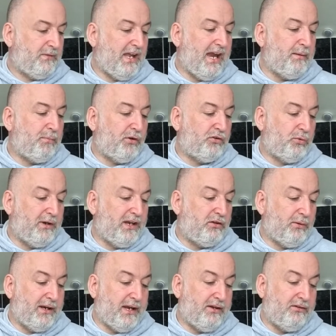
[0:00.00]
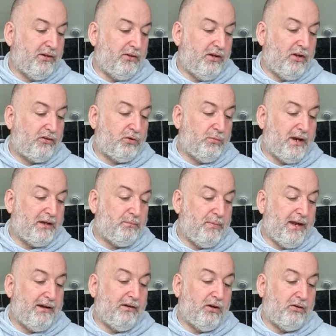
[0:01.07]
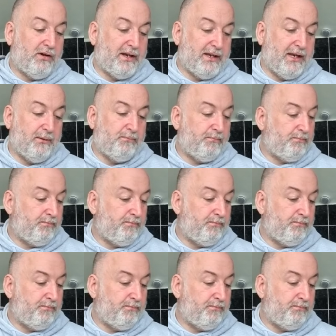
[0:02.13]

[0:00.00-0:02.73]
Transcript: April 2020, so not to waste beer already.